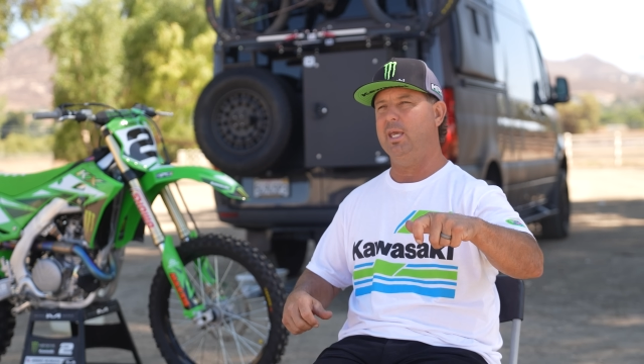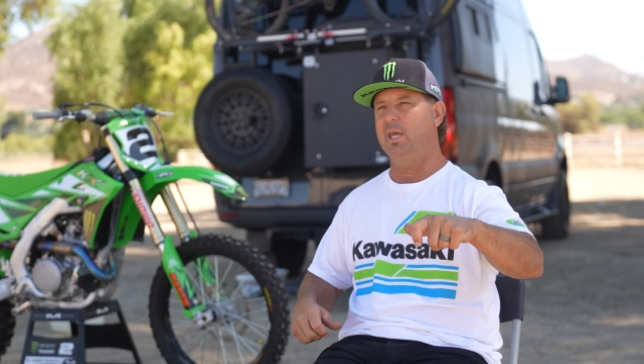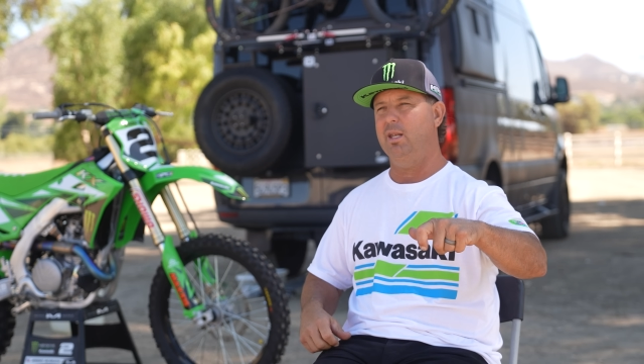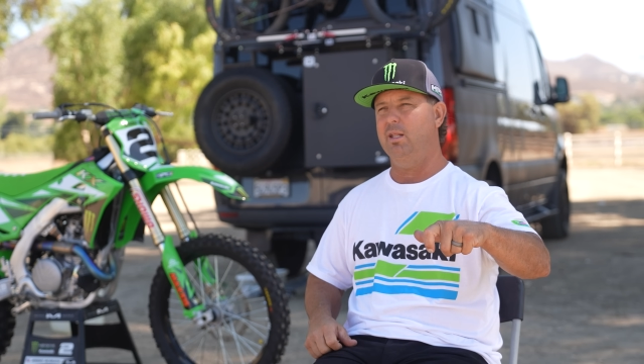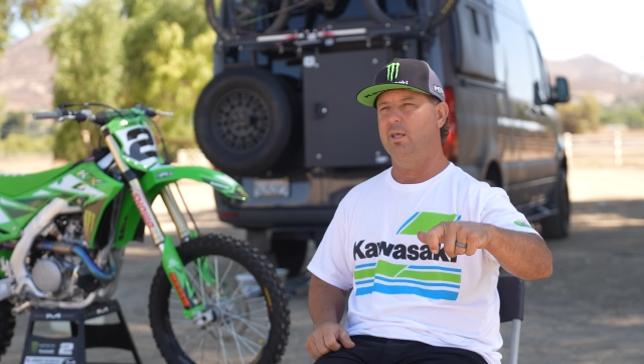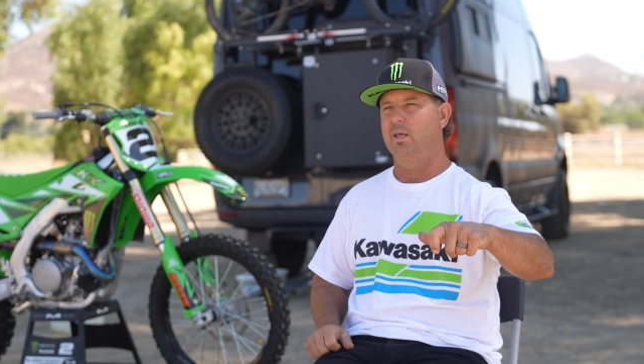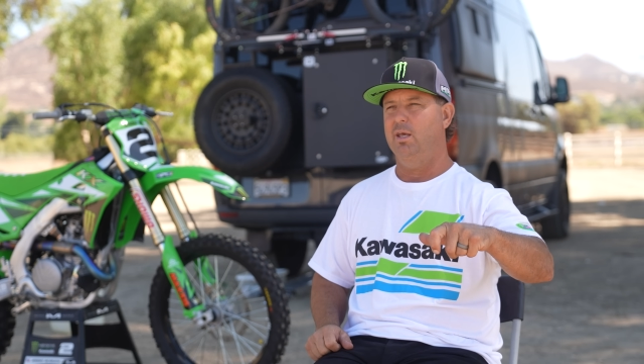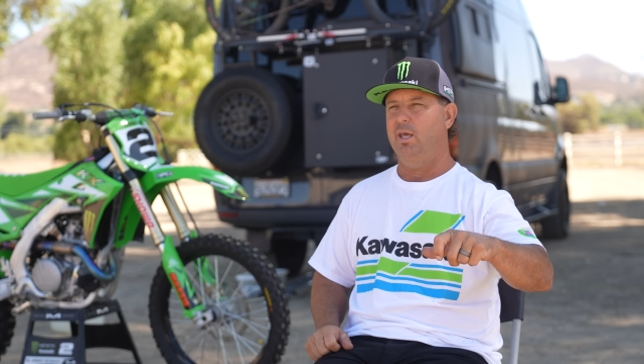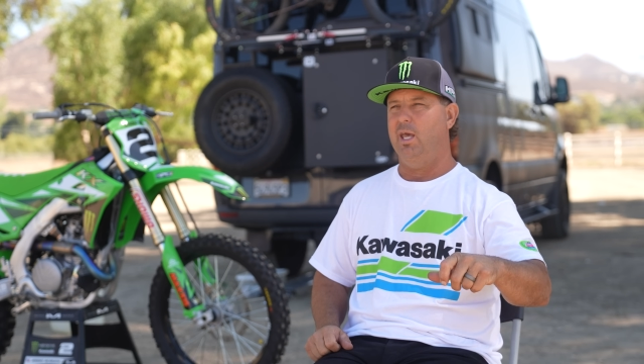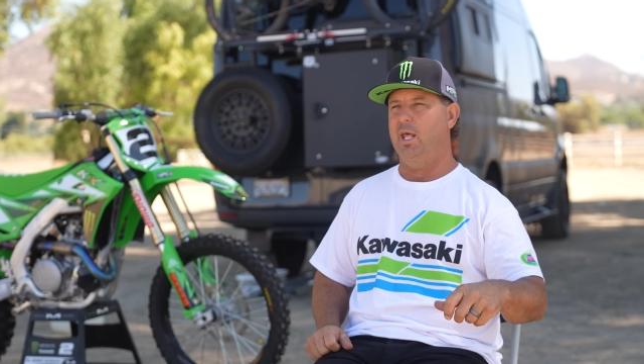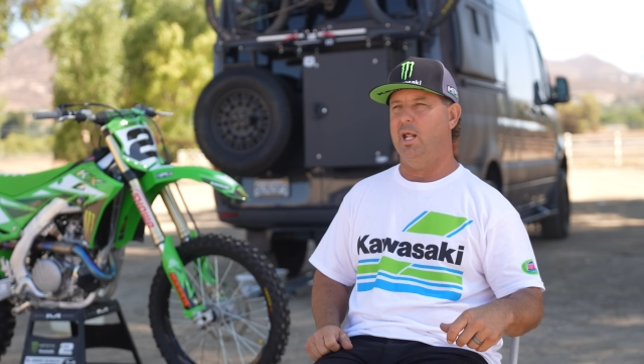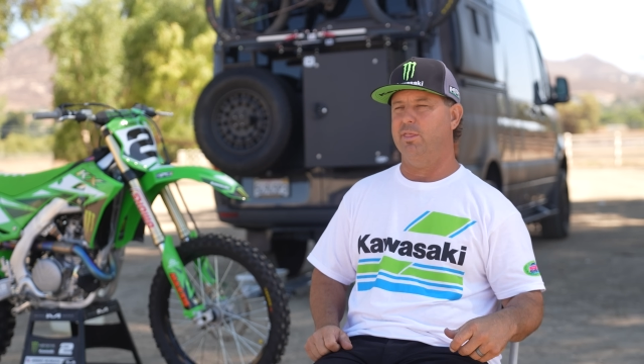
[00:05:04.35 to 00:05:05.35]
in,
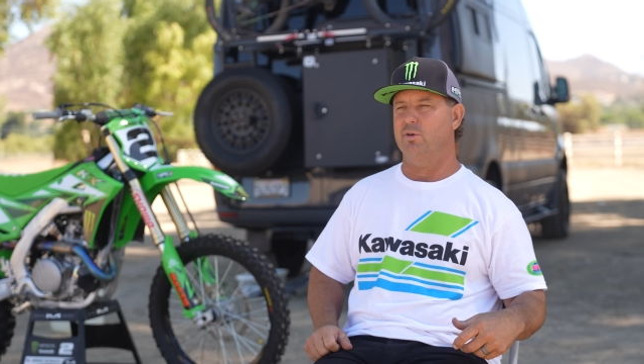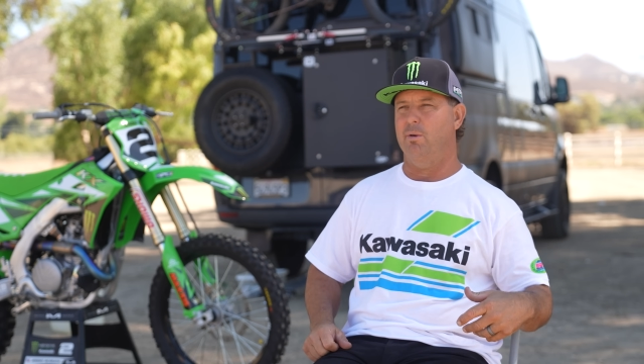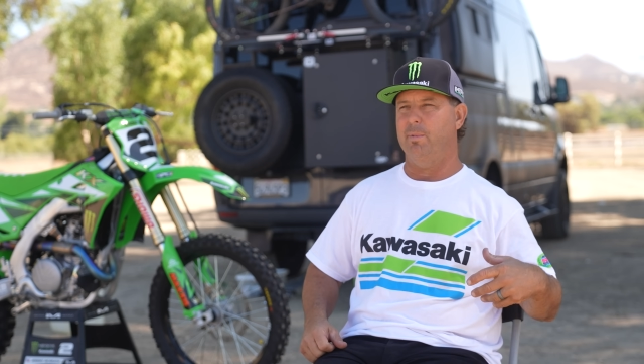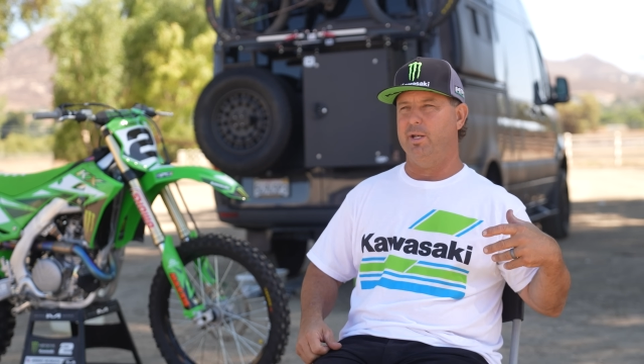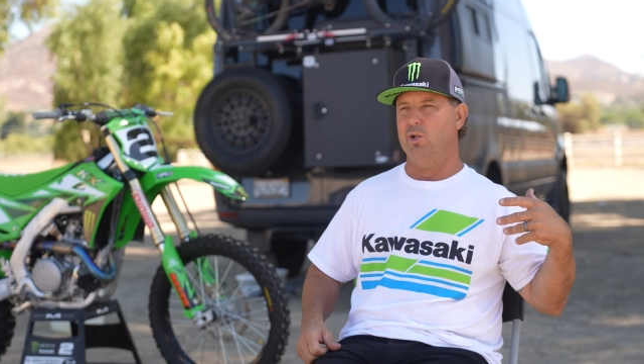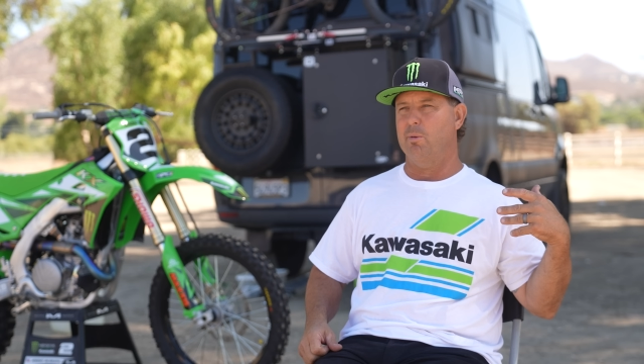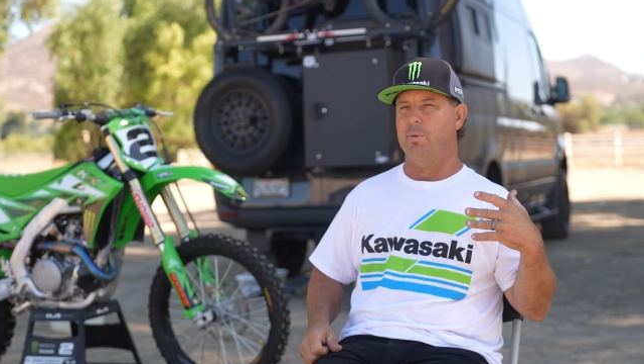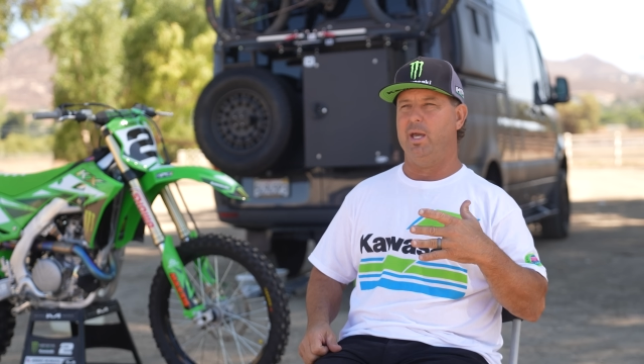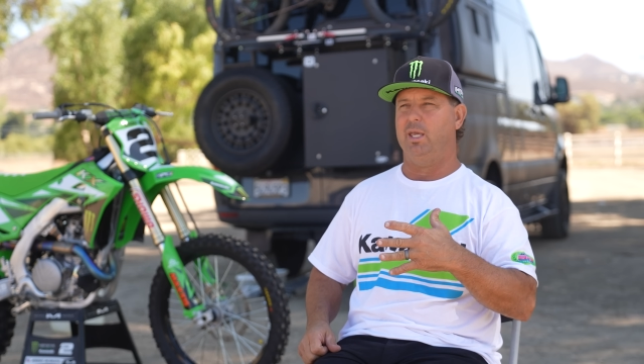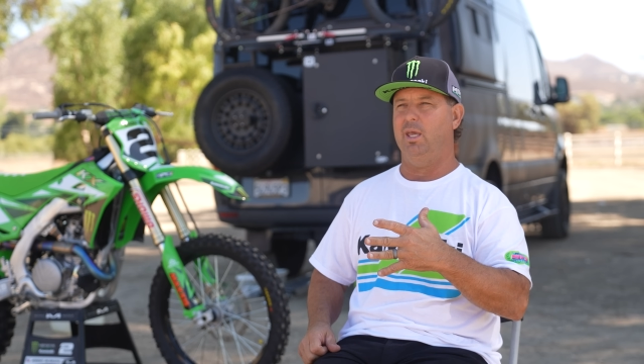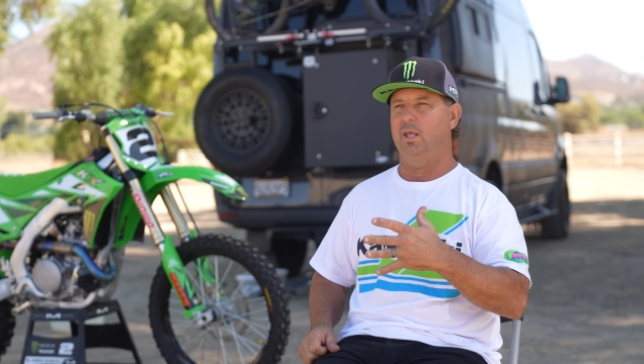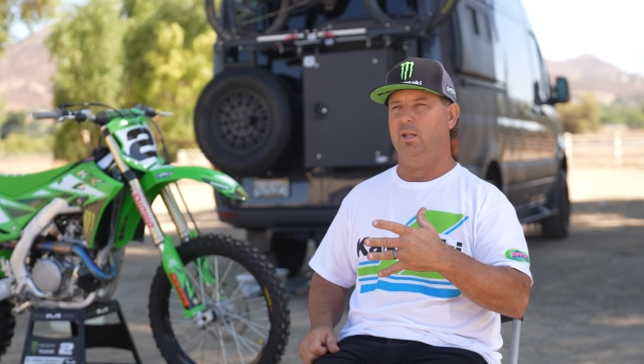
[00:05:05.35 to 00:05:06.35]
and I throw my dirt
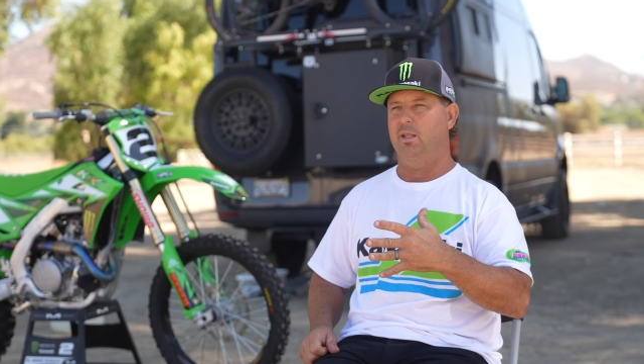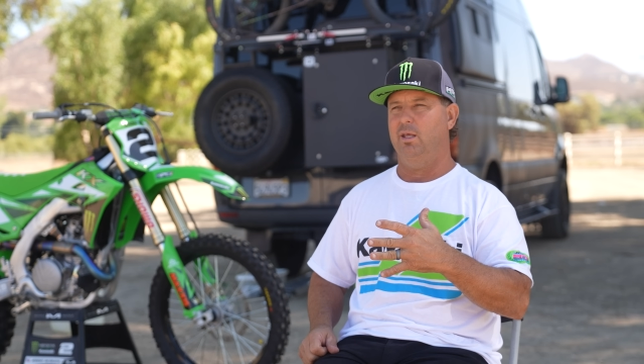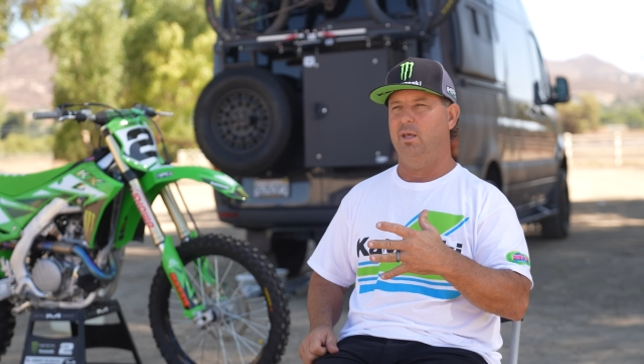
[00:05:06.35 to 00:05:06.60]
bike in.